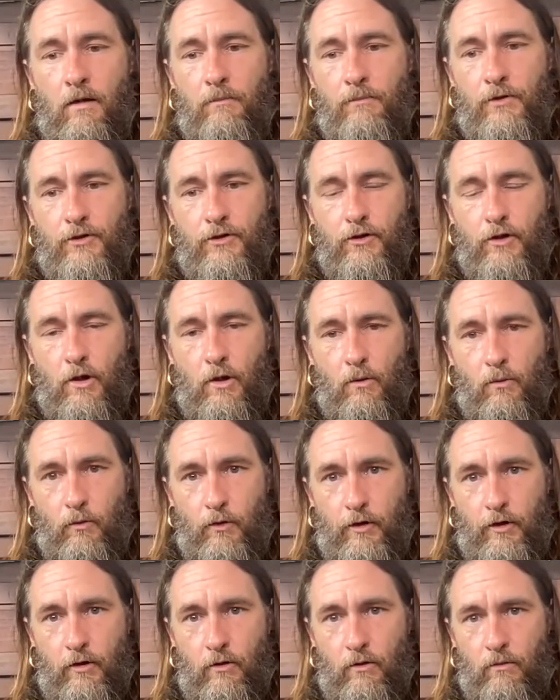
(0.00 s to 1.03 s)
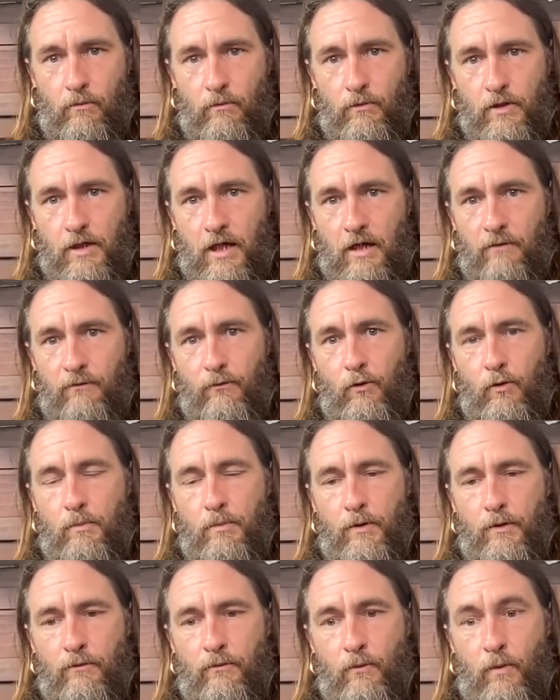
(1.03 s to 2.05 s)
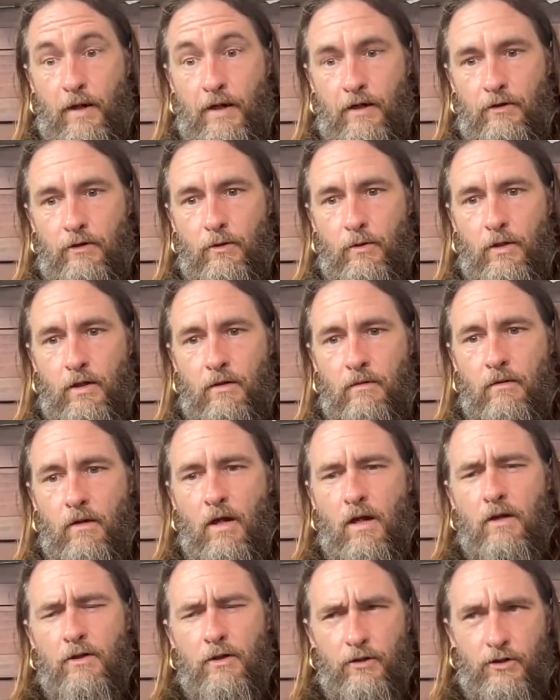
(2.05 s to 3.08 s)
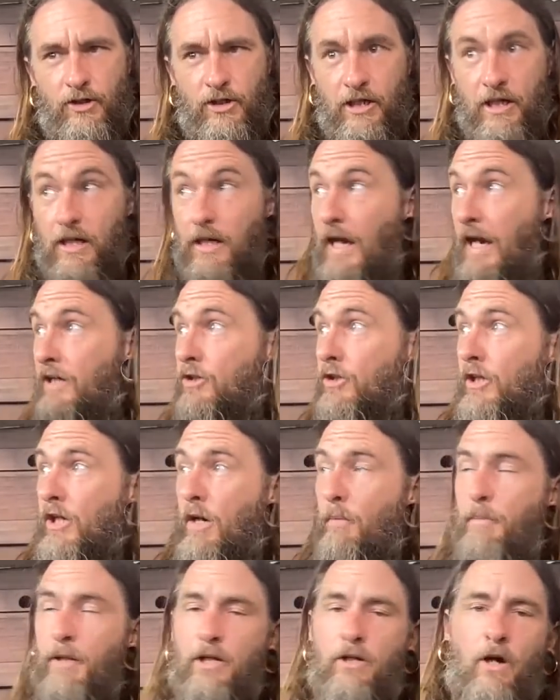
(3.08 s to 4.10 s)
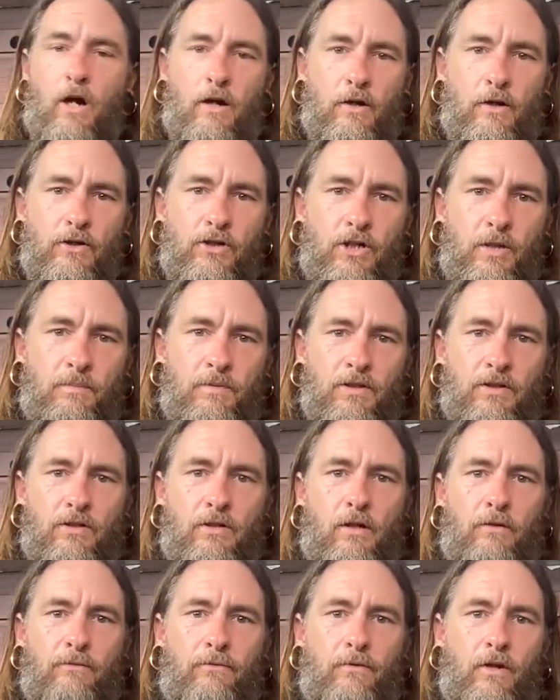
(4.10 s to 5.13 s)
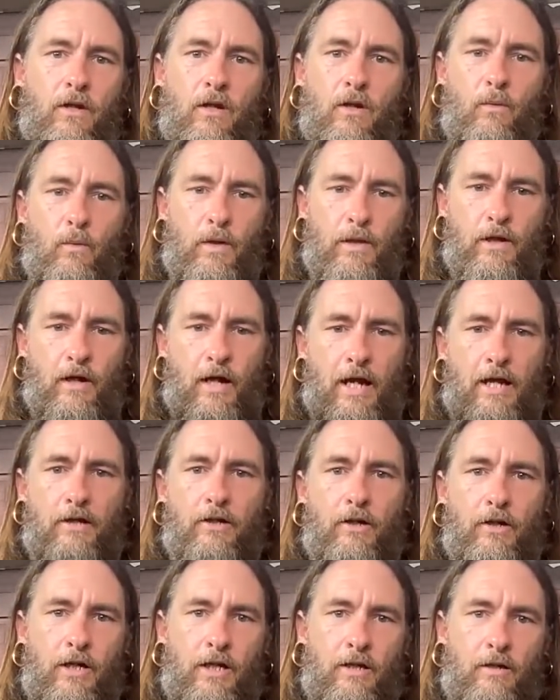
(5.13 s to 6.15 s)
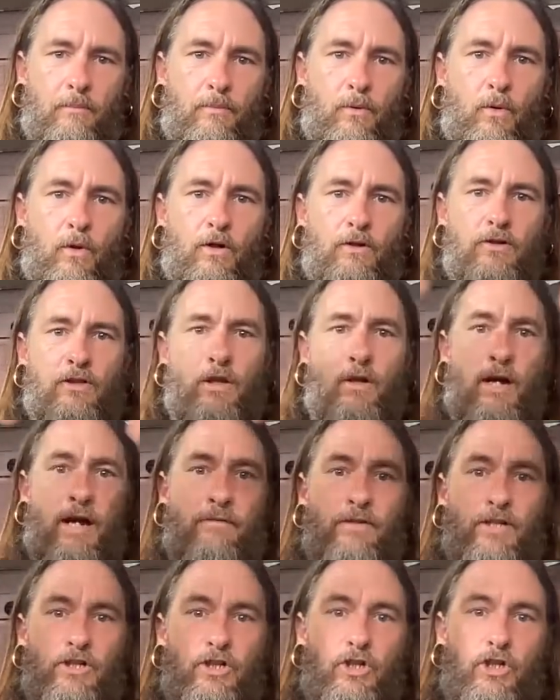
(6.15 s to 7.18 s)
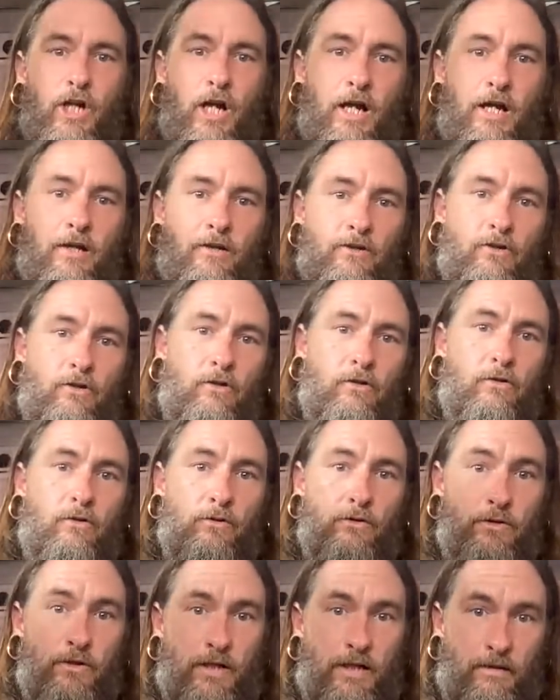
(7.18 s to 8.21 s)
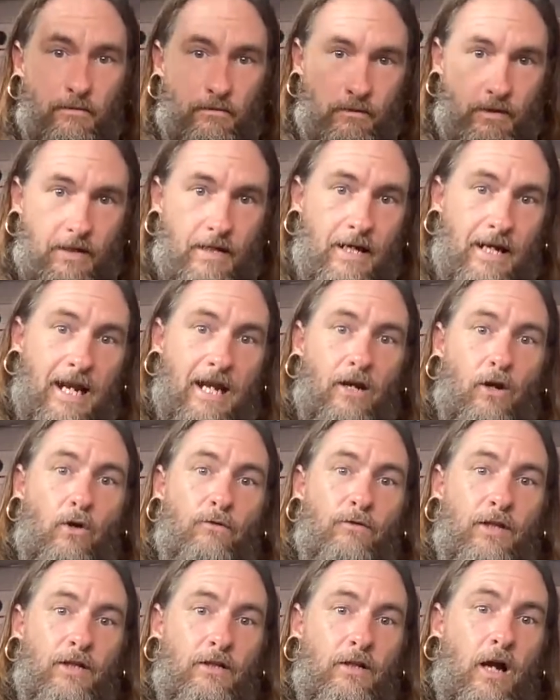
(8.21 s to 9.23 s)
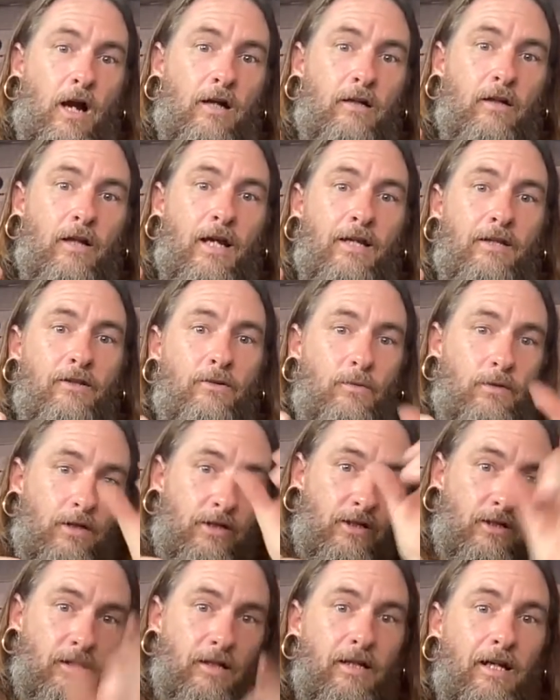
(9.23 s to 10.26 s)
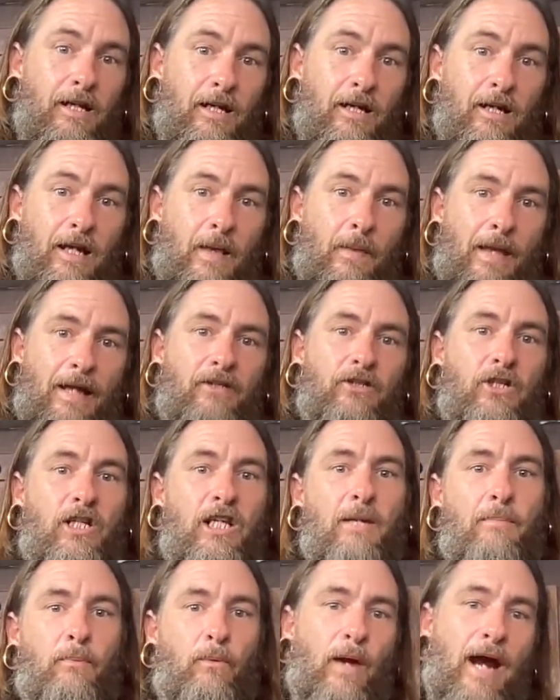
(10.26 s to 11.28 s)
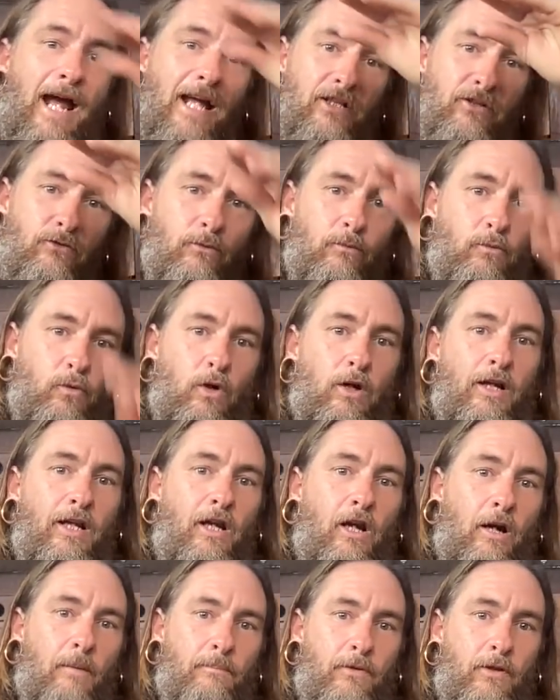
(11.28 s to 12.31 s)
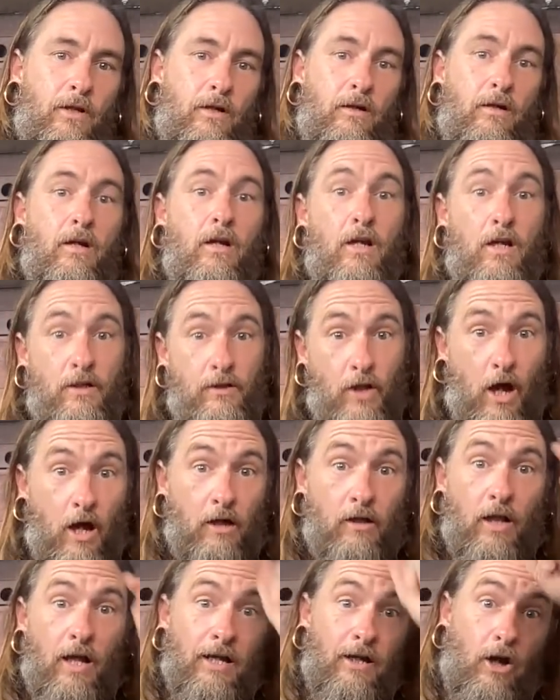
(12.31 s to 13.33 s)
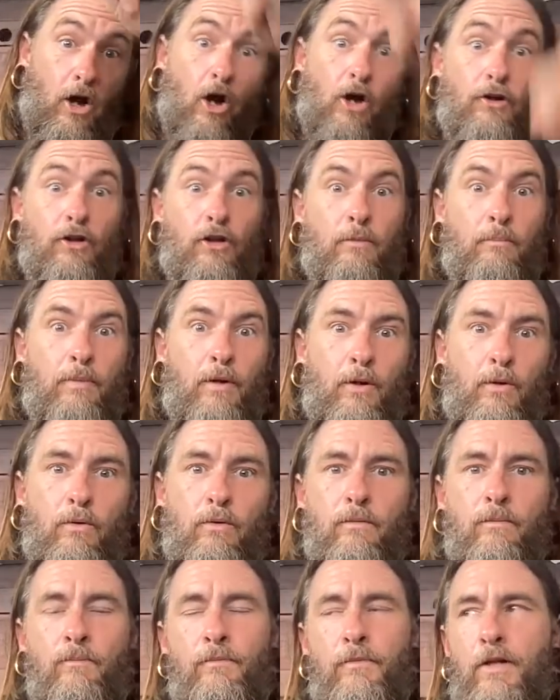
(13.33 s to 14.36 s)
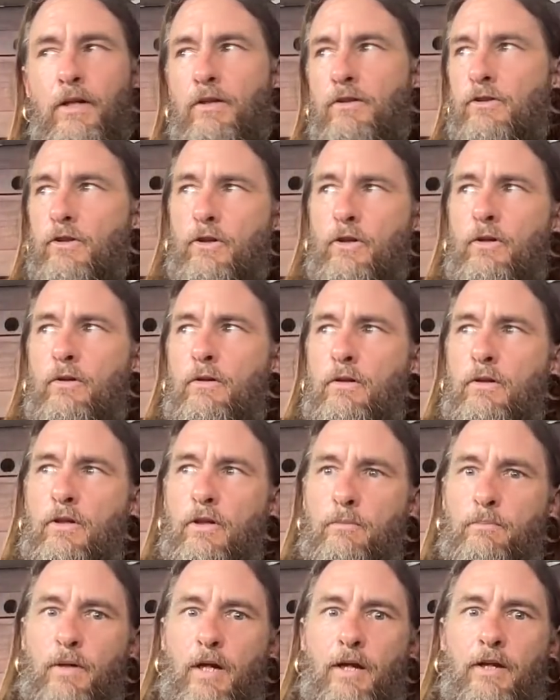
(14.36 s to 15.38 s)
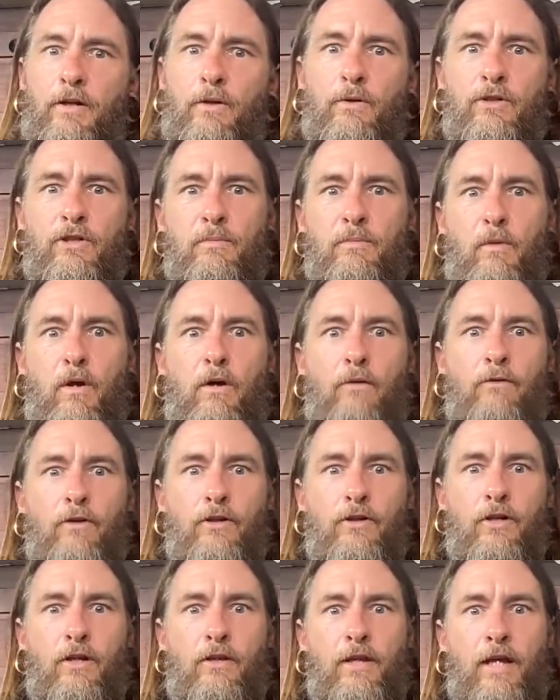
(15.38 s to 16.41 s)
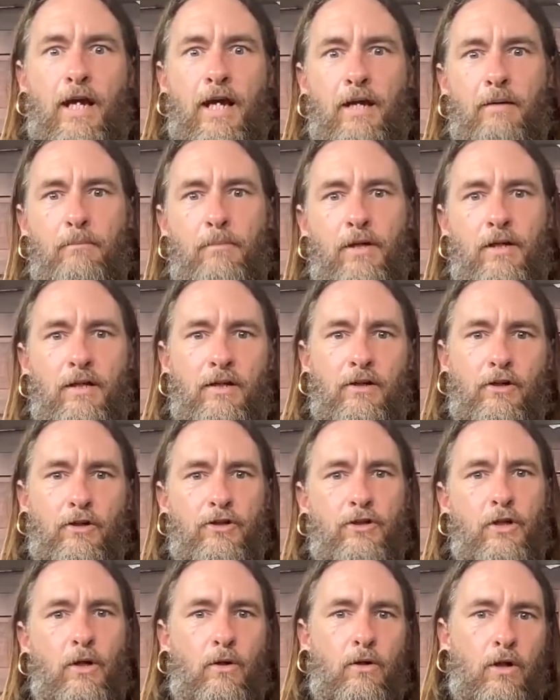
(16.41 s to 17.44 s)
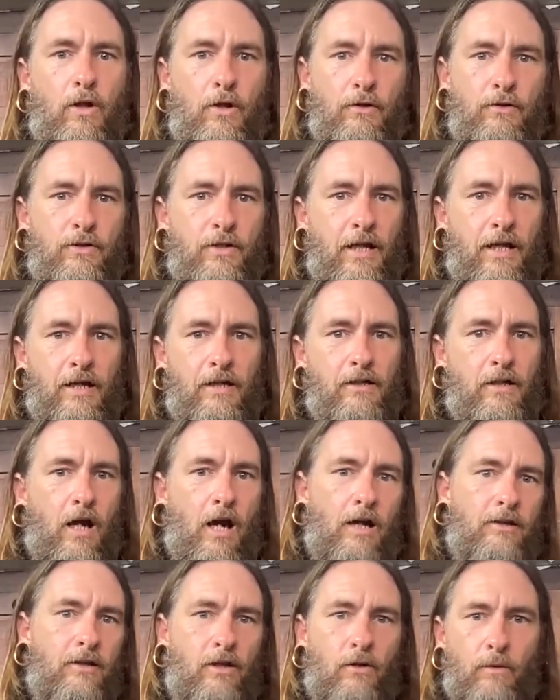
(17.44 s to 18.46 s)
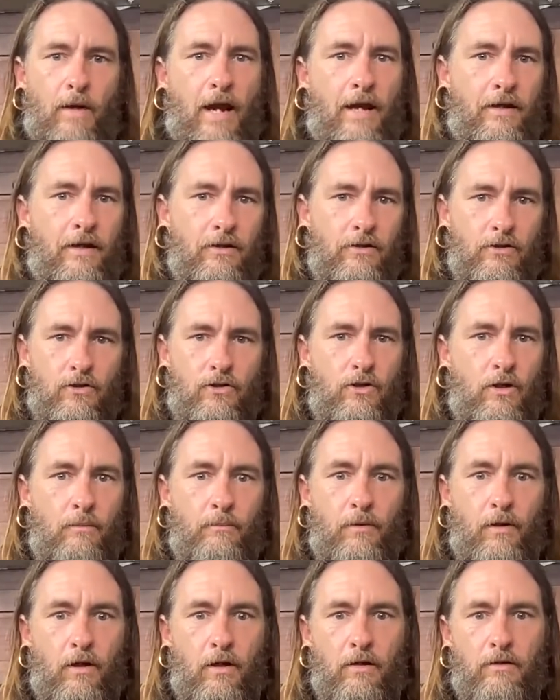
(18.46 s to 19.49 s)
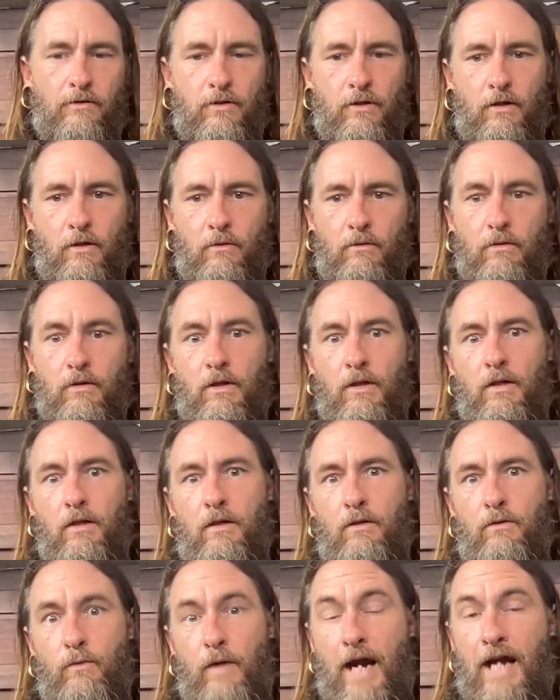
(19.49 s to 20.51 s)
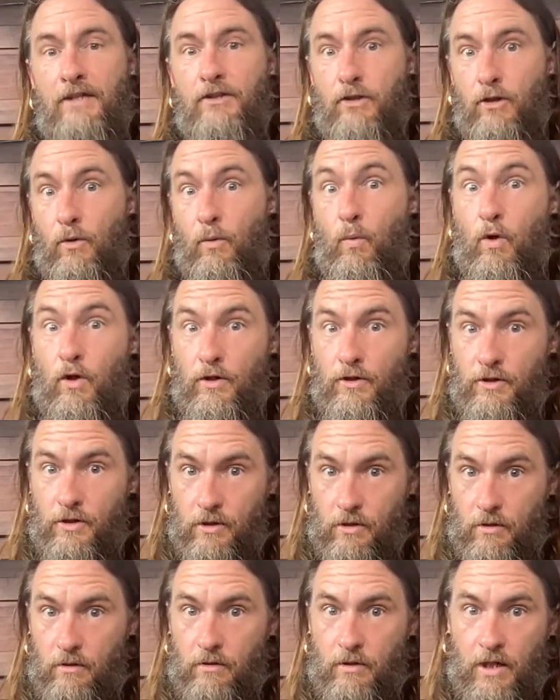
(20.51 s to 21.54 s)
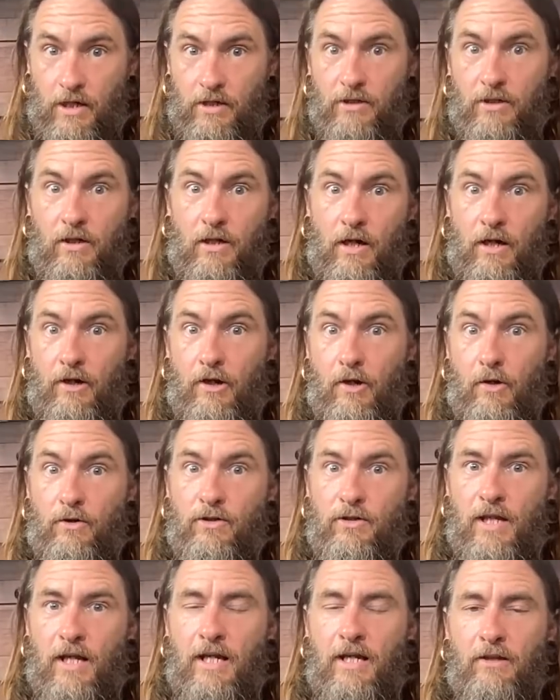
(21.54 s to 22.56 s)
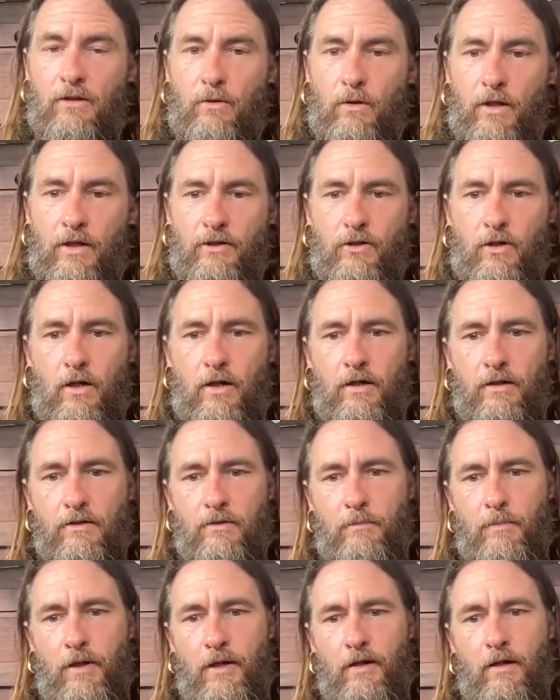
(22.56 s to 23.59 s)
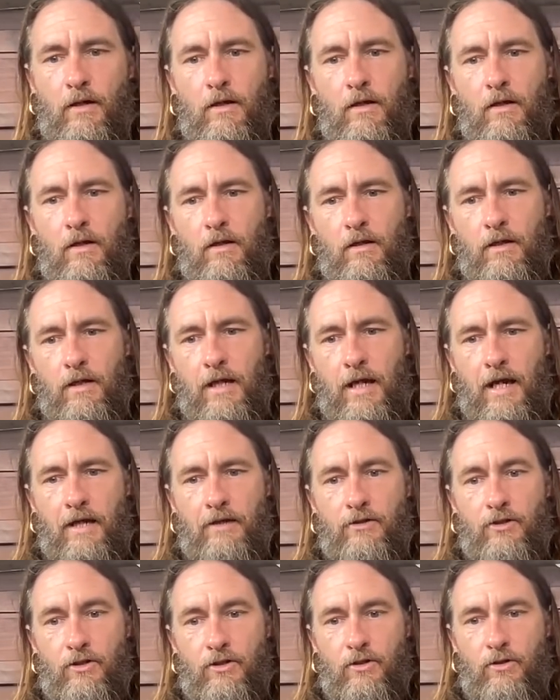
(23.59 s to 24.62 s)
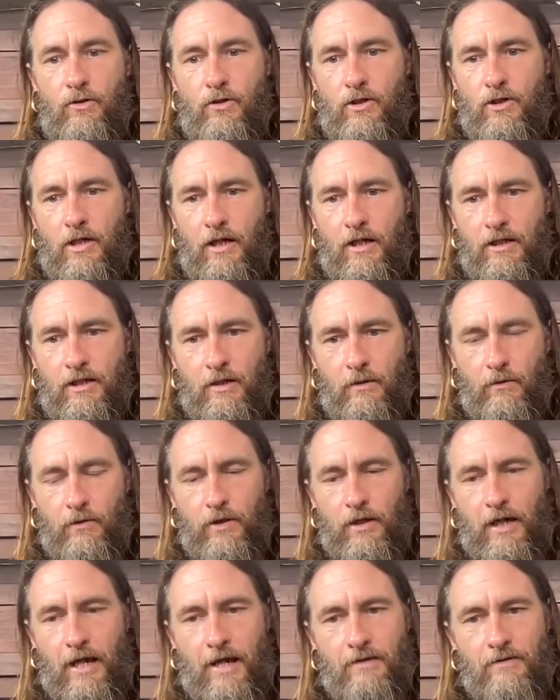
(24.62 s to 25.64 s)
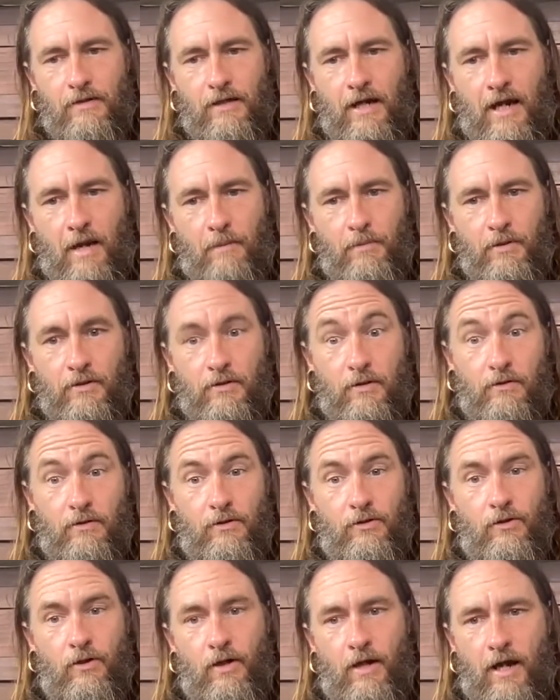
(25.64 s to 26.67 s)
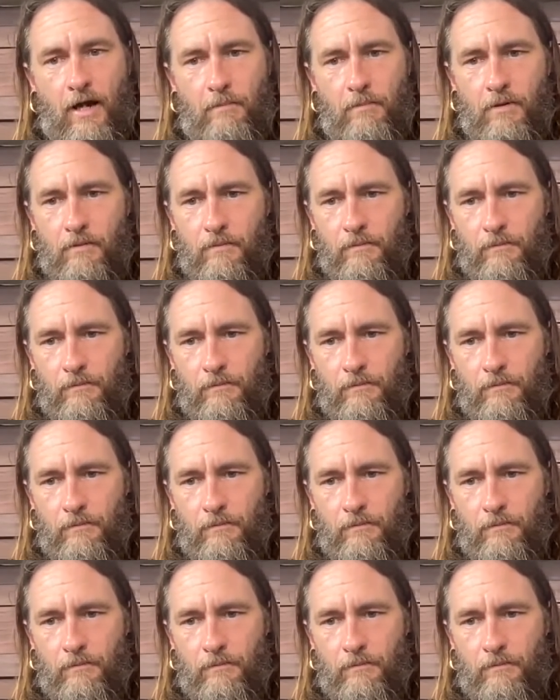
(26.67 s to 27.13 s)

There's no real kind of foolproof way to do it. You'll see actually on big cargo ships and stuff, when they're anchored into ports, they'll have these giant circles that hang over the dock lines with a slit in it. And that's to keep rats from running up the dock line onto the boat. So you could probably do a small version of that, but you're so close at a dock that a rat could just jump on. So rats are the worst case scenario because they eat through electronics. But yeah, it's just you just kind of deal with it as it happens because it's going to happen.